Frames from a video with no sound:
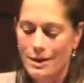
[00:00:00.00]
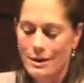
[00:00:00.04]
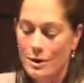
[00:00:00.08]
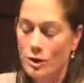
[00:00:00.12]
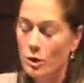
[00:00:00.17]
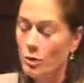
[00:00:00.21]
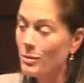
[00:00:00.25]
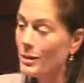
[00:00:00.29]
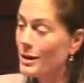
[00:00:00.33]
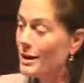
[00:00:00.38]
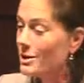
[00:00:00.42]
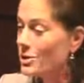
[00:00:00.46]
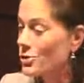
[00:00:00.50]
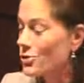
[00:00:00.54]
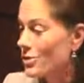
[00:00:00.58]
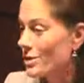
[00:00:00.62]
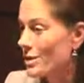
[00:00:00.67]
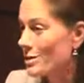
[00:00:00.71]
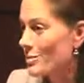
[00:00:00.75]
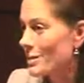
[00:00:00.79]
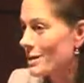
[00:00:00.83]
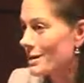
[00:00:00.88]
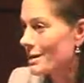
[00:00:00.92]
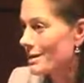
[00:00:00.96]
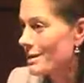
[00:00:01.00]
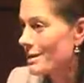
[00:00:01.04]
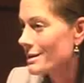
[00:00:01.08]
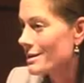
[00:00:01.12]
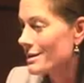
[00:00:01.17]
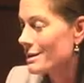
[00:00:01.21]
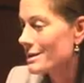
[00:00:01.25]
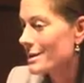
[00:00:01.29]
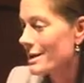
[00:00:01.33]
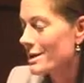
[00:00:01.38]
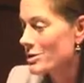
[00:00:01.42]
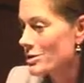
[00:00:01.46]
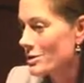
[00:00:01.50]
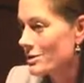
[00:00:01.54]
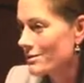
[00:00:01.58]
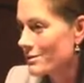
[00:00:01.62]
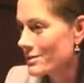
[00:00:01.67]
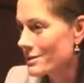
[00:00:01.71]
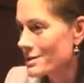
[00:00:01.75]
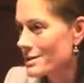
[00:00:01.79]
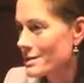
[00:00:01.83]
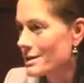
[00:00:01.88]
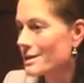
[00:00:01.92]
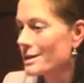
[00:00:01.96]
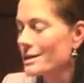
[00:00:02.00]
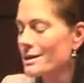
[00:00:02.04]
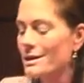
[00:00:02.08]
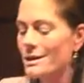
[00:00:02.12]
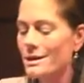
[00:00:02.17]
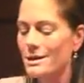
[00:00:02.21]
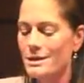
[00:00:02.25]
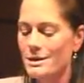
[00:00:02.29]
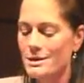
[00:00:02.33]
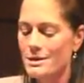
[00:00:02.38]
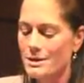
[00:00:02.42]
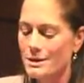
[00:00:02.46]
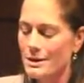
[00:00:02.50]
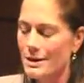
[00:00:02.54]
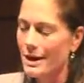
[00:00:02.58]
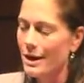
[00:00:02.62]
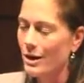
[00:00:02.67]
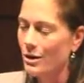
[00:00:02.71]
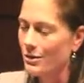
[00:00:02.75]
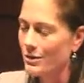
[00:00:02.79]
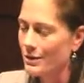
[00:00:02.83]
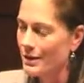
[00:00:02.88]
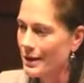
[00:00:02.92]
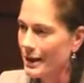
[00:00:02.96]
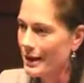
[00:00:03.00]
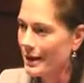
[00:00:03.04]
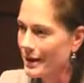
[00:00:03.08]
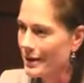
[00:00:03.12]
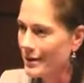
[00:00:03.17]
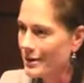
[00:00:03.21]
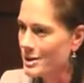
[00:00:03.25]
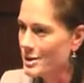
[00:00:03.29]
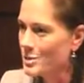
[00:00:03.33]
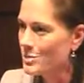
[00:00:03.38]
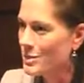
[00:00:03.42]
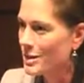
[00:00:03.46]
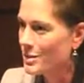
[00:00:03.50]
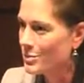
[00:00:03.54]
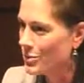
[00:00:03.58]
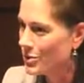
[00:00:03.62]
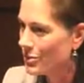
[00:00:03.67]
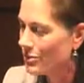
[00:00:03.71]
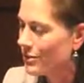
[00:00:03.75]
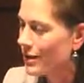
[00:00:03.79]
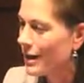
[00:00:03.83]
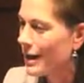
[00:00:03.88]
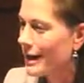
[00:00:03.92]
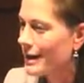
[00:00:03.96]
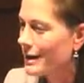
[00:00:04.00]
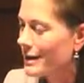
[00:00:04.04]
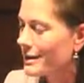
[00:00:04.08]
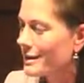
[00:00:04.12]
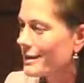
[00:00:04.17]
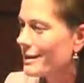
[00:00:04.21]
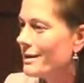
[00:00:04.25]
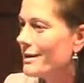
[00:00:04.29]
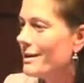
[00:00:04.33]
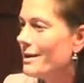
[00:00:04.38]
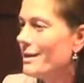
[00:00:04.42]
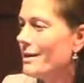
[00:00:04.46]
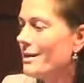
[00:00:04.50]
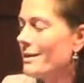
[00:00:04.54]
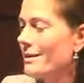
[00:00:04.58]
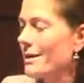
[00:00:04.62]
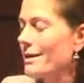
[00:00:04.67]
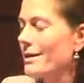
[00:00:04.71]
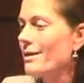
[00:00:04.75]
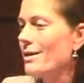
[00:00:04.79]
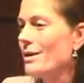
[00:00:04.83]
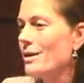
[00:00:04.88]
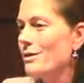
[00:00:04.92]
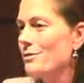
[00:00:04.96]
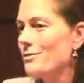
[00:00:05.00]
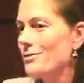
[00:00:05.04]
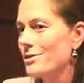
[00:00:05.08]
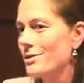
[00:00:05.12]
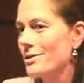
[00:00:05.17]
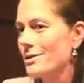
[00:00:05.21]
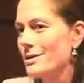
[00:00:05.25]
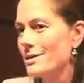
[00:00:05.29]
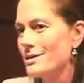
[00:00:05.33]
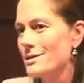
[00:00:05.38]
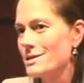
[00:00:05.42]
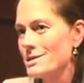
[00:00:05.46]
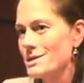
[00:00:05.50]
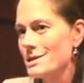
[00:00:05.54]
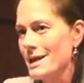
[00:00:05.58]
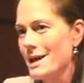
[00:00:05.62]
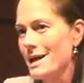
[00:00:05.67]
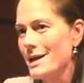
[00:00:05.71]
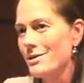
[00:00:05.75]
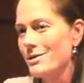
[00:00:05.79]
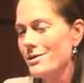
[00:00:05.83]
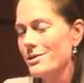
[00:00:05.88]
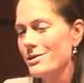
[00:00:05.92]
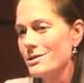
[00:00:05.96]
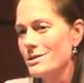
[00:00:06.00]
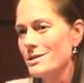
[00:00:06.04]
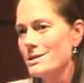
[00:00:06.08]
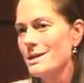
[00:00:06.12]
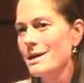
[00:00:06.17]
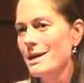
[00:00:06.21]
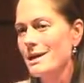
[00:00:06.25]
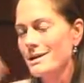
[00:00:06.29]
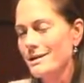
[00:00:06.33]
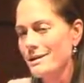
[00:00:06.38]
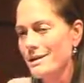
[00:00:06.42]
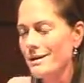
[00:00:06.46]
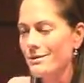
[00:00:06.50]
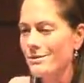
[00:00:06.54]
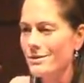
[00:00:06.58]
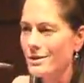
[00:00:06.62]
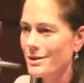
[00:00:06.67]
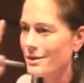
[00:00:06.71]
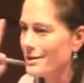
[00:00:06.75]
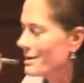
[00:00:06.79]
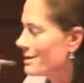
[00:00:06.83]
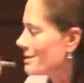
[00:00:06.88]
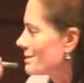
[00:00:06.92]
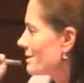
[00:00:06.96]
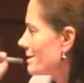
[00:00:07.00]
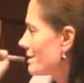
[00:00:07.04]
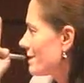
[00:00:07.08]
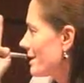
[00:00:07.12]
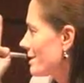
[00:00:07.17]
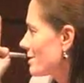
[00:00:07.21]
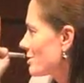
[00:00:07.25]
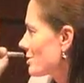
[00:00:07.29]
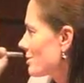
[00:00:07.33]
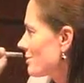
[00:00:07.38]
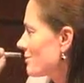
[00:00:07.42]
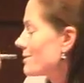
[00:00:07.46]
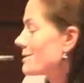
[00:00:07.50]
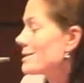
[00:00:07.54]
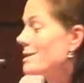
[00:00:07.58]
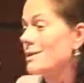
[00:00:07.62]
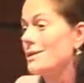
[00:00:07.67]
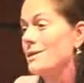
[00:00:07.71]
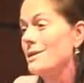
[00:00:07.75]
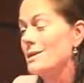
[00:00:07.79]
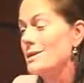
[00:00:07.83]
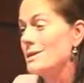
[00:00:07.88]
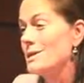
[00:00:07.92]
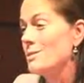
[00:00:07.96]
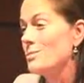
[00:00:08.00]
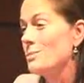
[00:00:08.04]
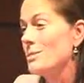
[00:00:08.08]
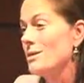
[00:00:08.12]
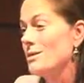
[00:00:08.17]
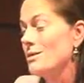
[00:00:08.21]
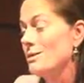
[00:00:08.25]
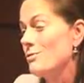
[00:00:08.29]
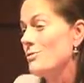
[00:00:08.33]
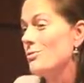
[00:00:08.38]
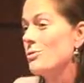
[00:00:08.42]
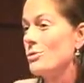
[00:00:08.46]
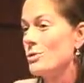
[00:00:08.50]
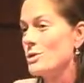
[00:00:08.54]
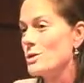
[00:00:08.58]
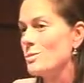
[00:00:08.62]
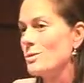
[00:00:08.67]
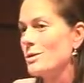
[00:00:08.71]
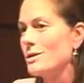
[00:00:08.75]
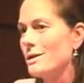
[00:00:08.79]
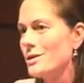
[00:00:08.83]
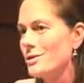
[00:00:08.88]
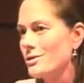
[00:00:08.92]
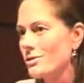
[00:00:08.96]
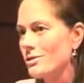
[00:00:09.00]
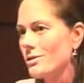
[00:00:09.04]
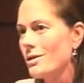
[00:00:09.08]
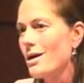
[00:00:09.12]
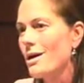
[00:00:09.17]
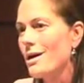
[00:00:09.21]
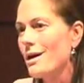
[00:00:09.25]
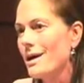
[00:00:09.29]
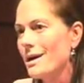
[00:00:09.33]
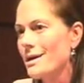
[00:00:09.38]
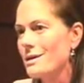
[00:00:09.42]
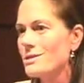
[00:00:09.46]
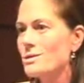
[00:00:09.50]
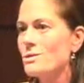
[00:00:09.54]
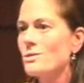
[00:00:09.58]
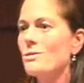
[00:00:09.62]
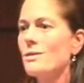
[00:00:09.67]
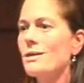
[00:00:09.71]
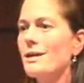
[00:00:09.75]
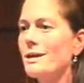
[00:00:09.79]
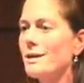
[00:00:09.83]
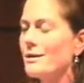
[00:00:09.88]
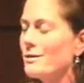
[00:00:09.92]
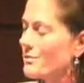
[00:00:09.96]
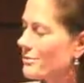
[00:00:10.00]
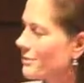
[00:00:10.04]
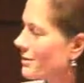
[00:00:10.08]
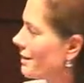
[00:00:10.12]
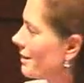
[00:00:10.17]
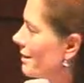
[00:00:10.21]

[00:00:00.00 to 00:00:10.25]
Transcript: humane treatment in the detention facilities, health care to be provided. They call for the standards that govern these detention facilities to be enforceable under law, so that if